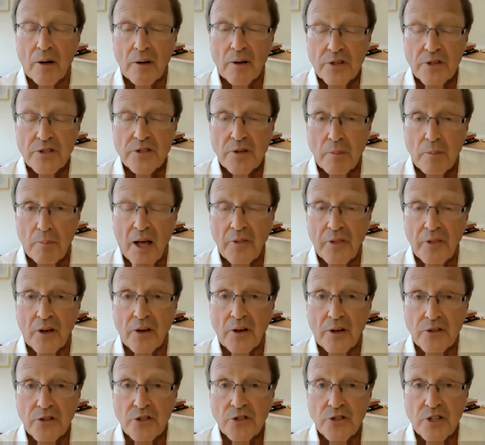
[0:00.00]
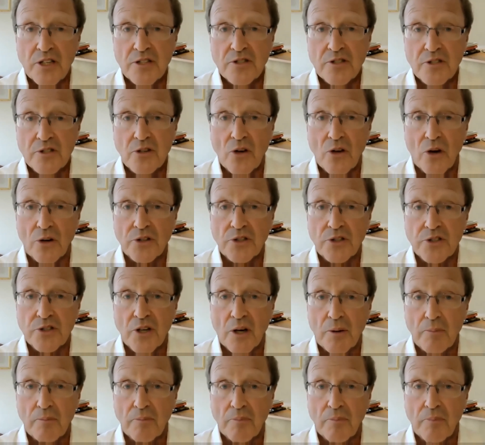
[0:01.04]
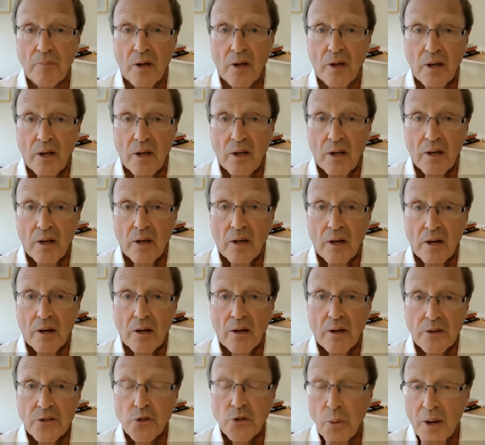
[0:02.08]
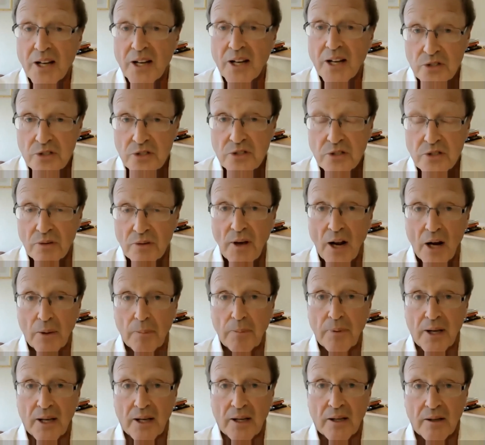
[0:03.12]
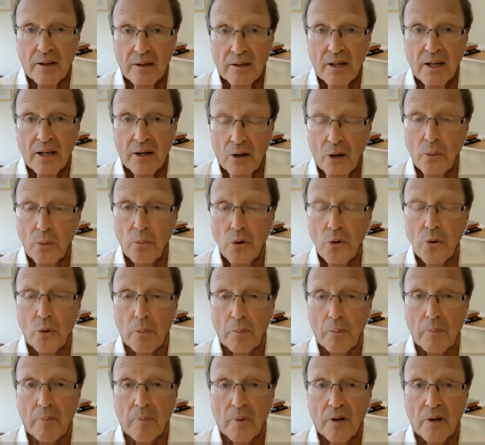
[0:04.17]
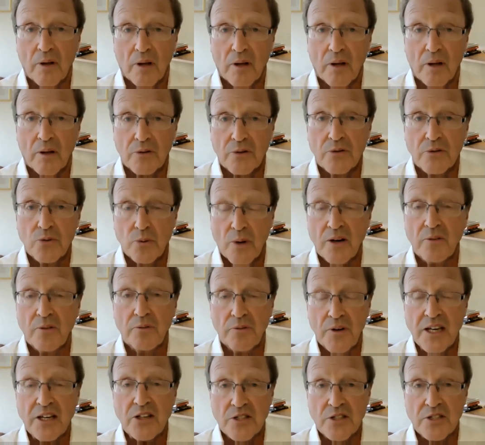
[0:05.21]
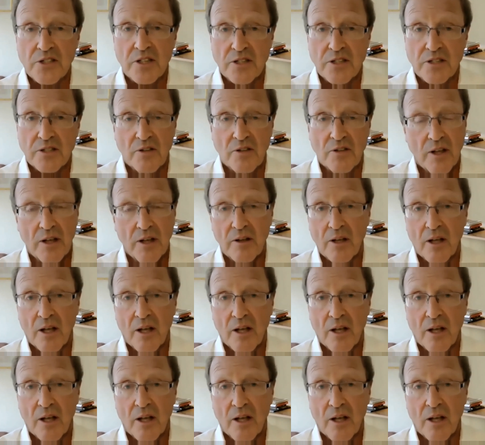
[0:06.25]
There's a mother, and she's got twins developing in her womb, twin fetuses, and they're